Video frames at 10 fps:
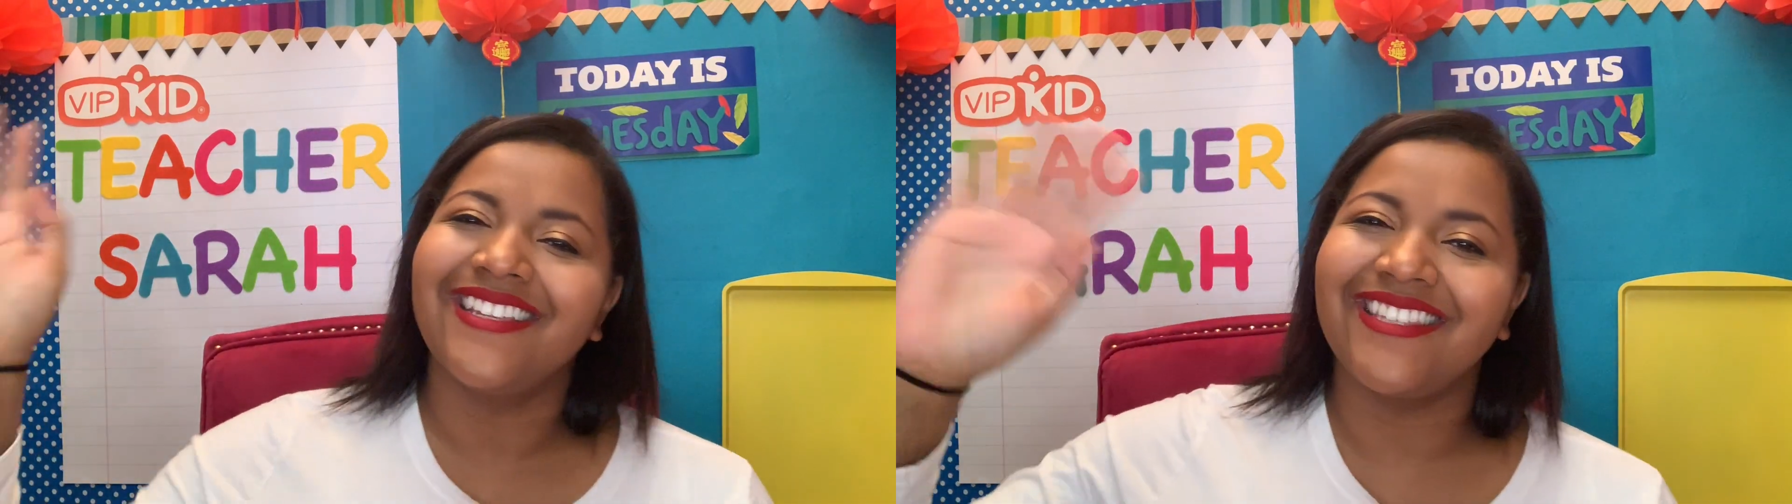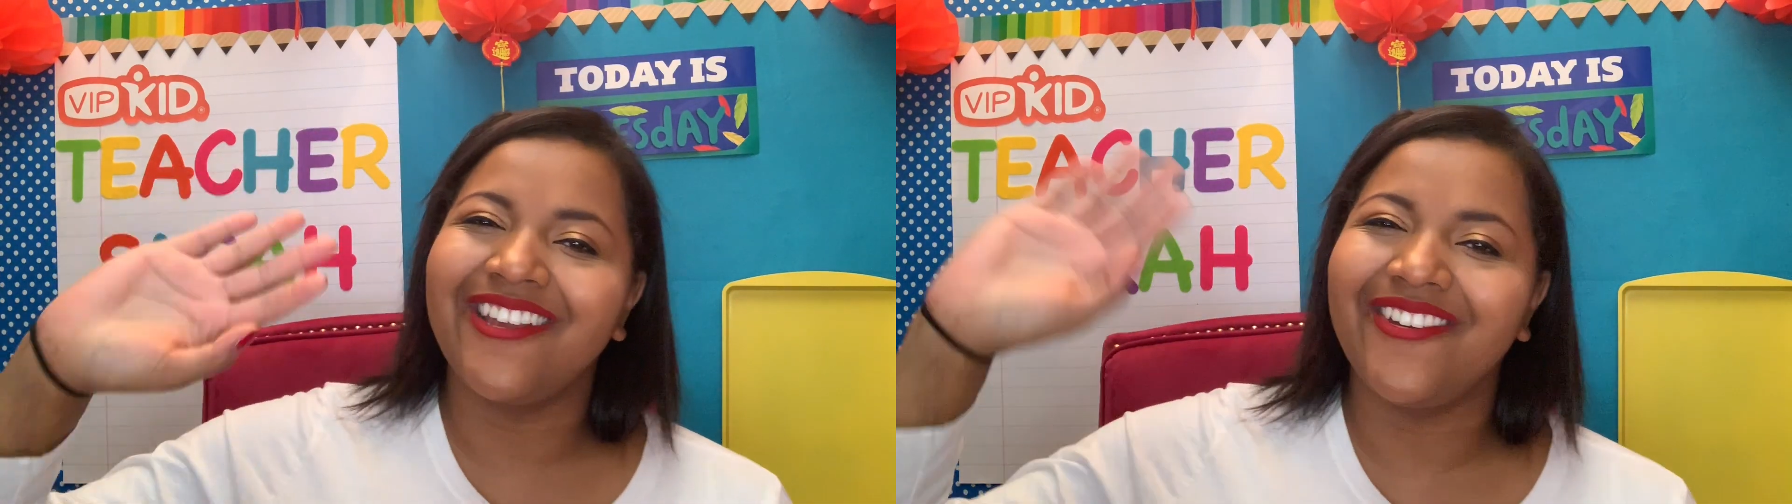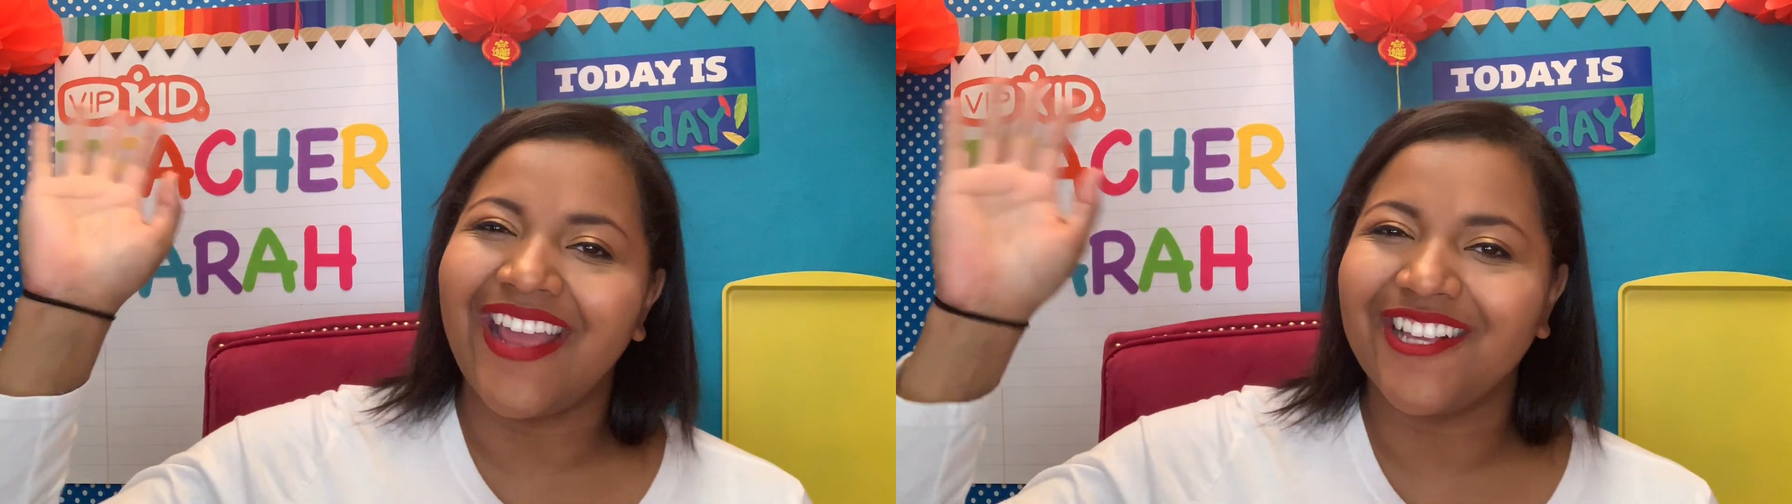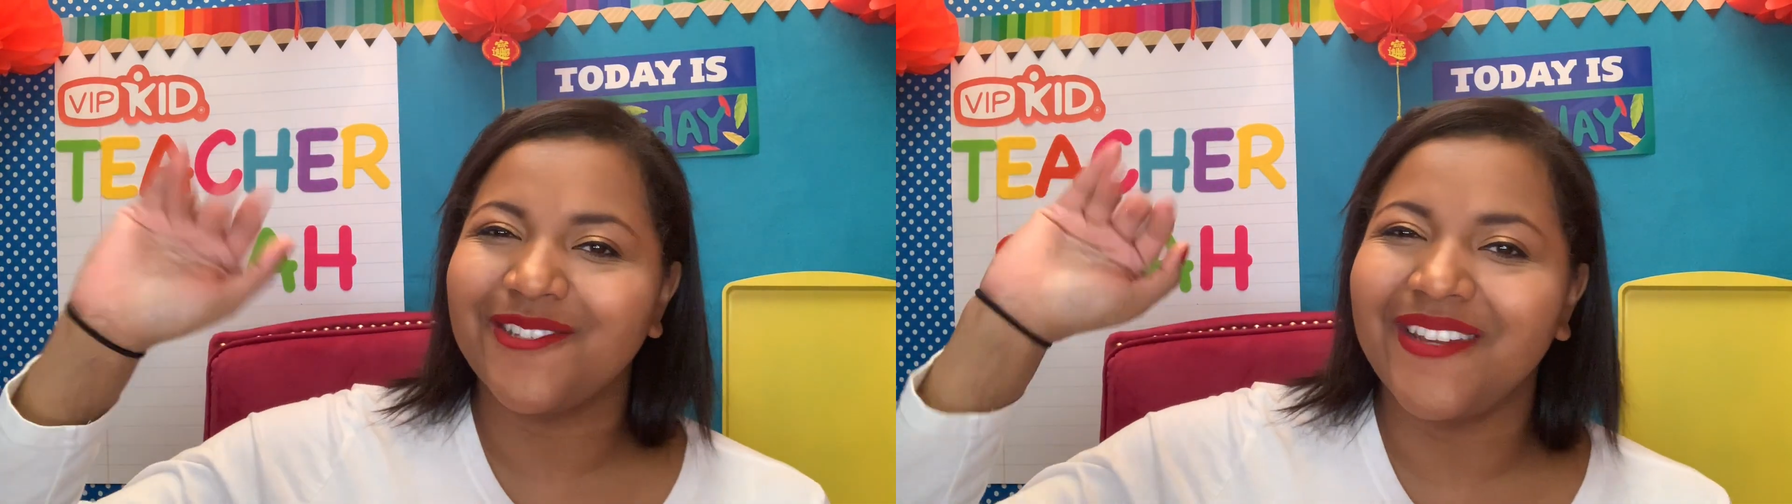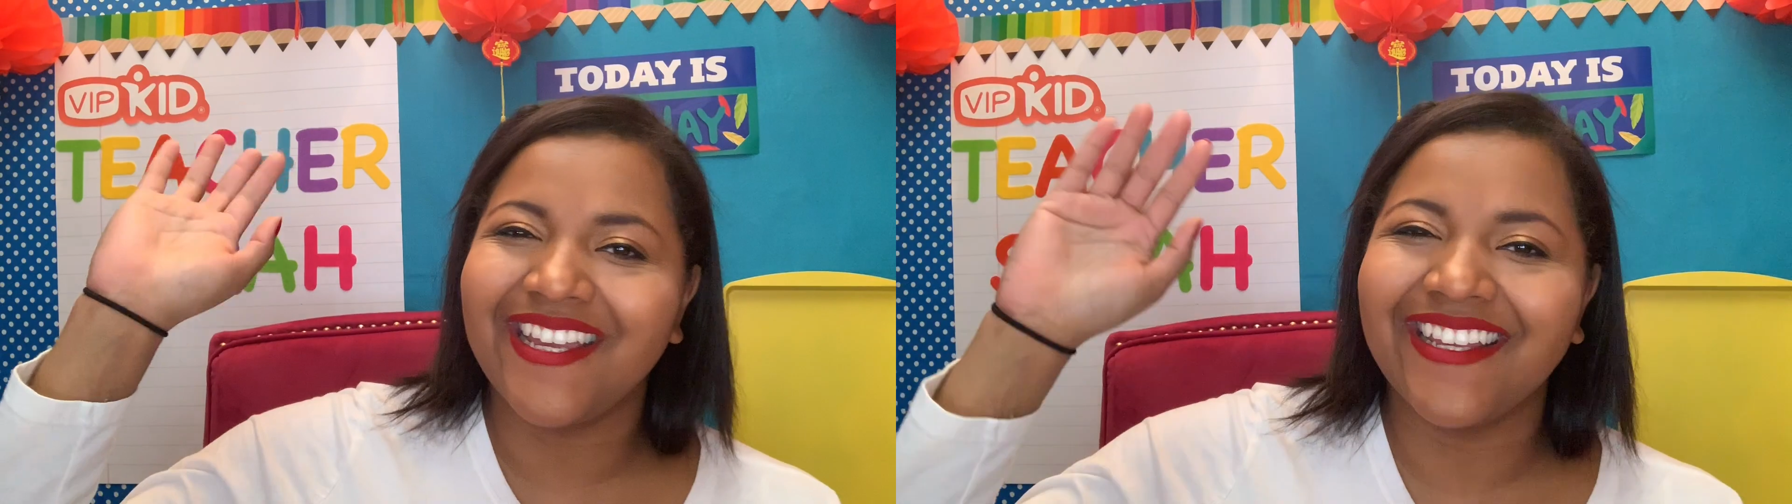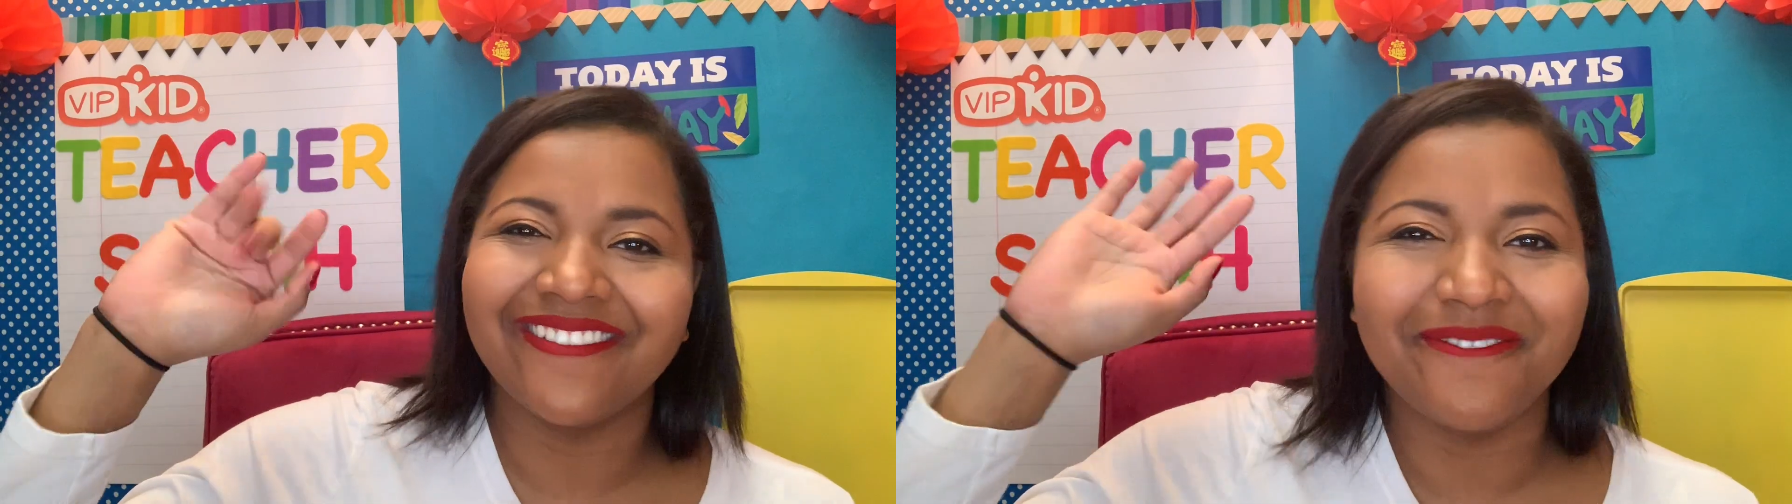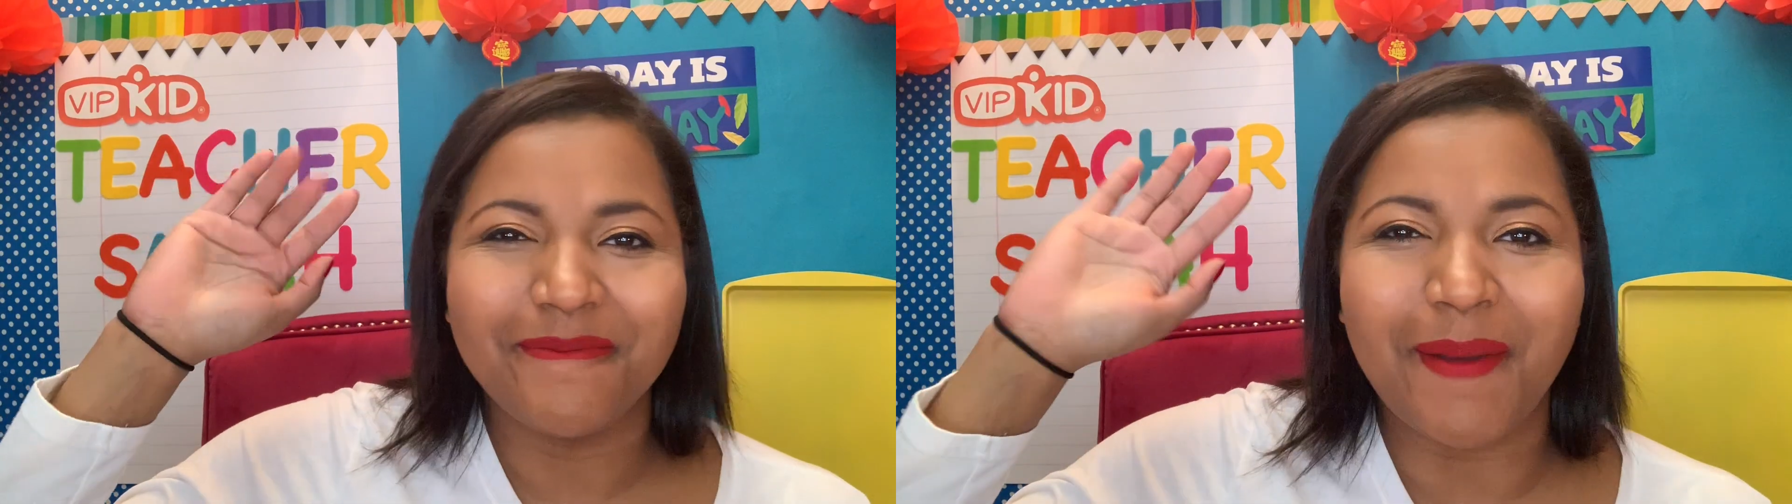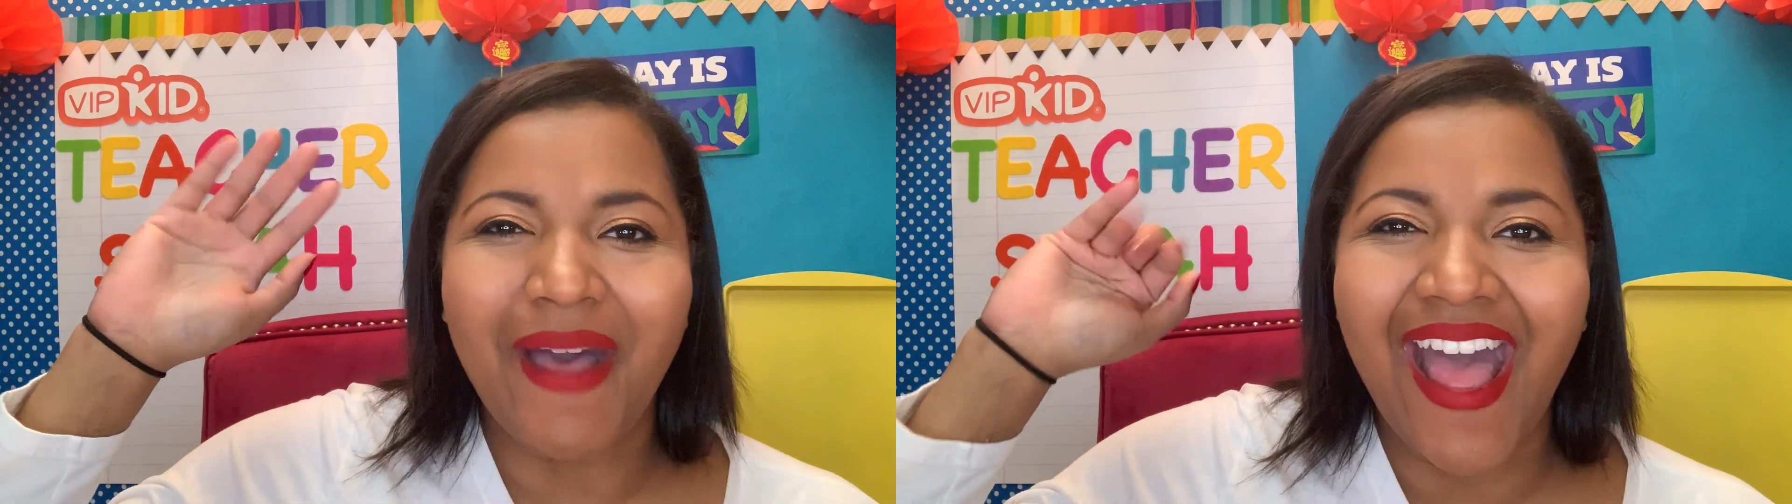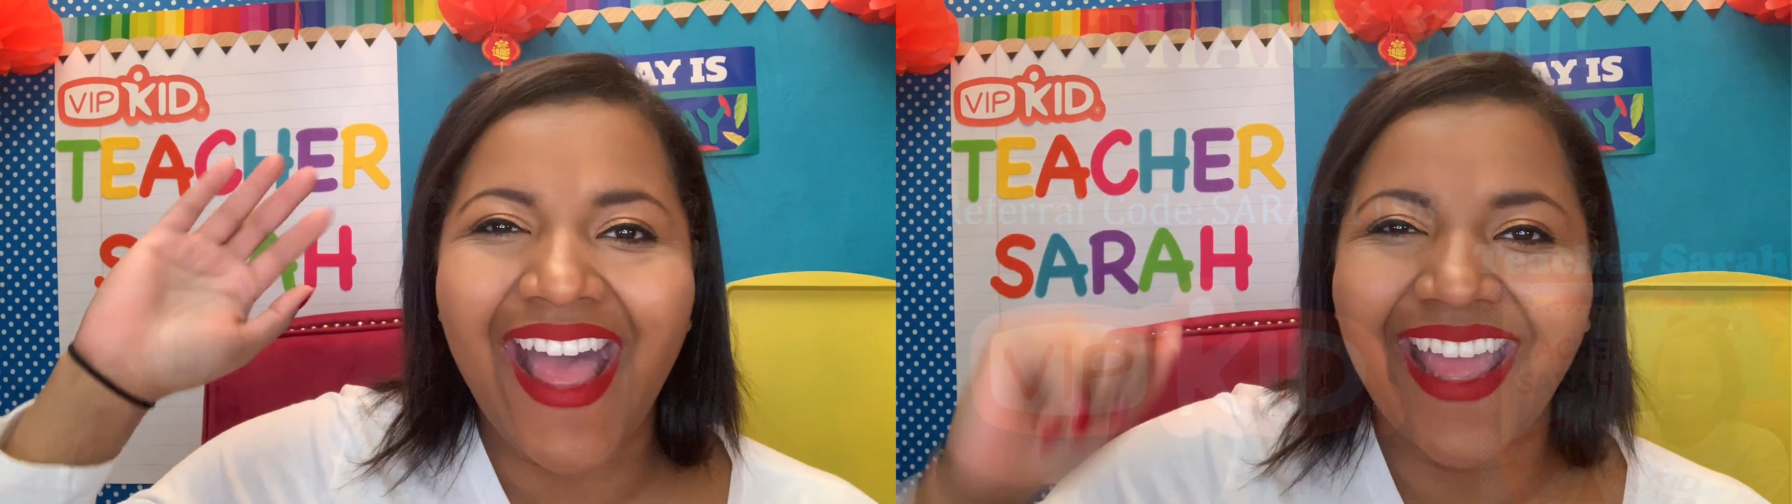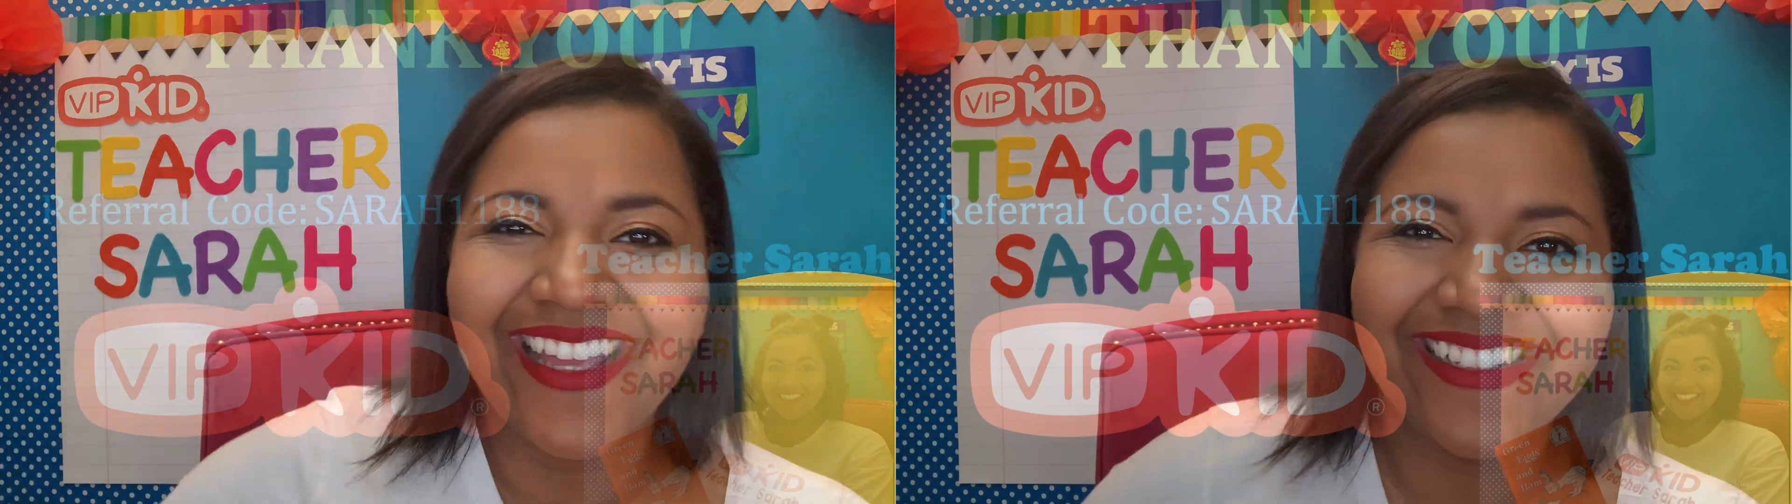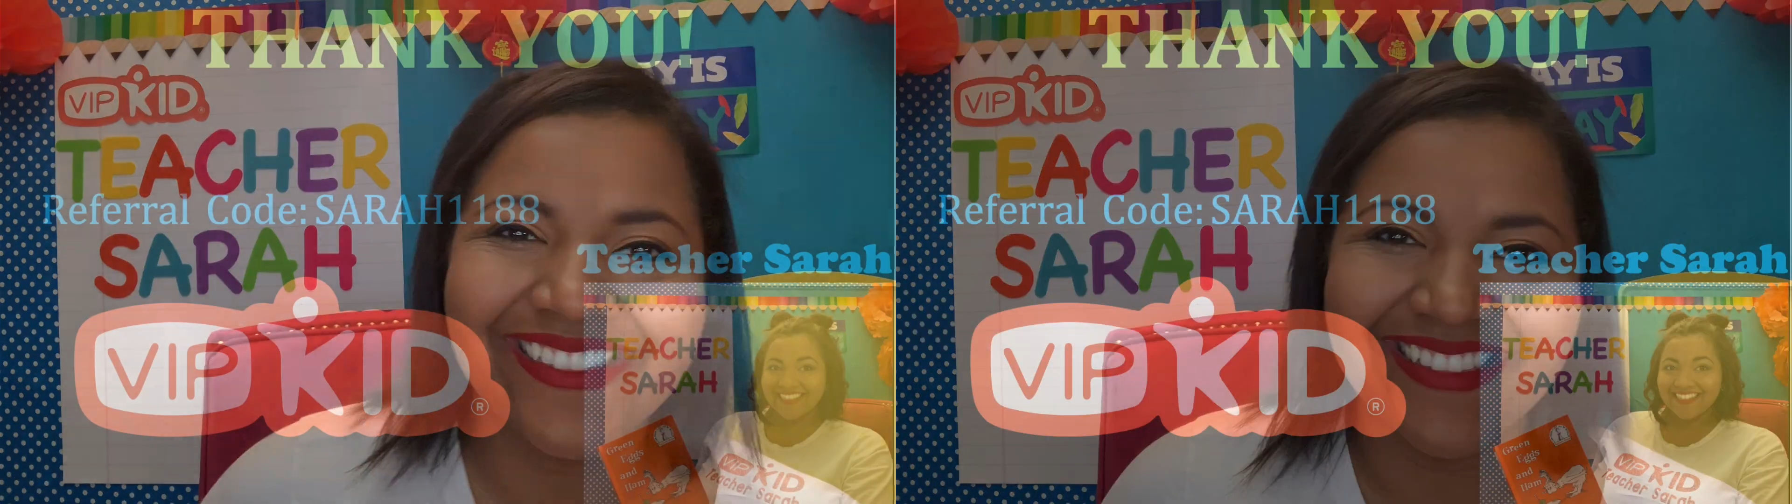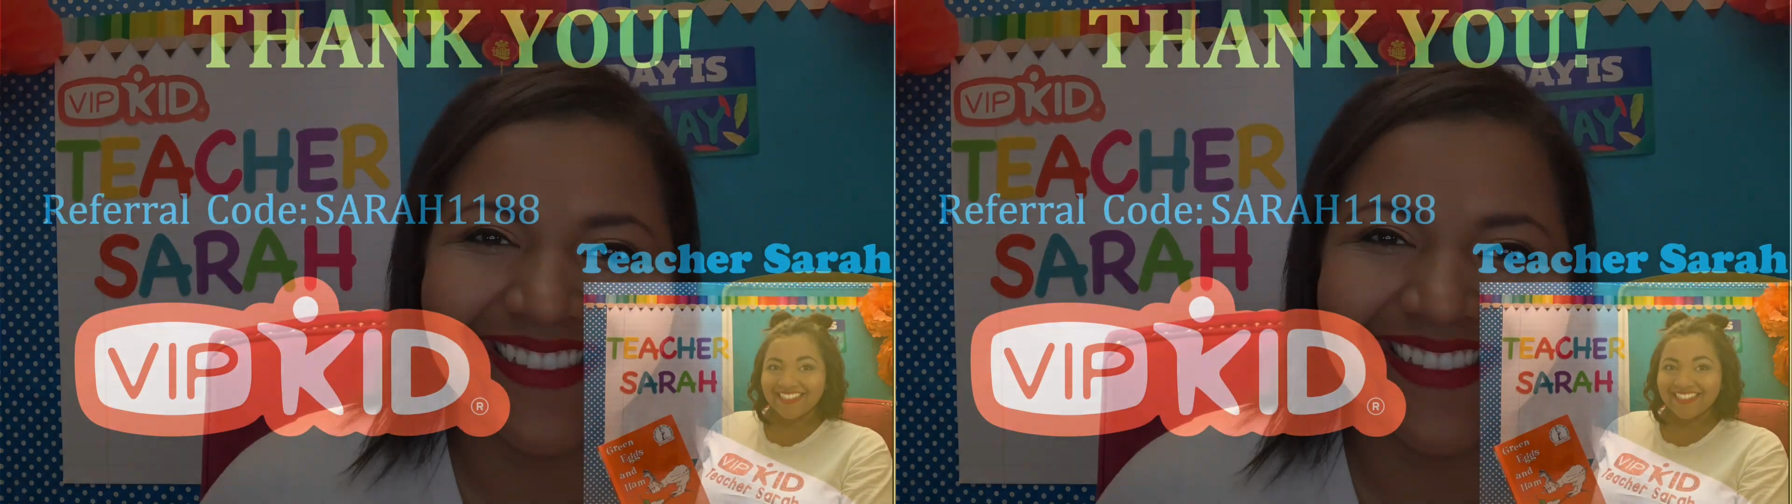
See you next week. Bye-bye.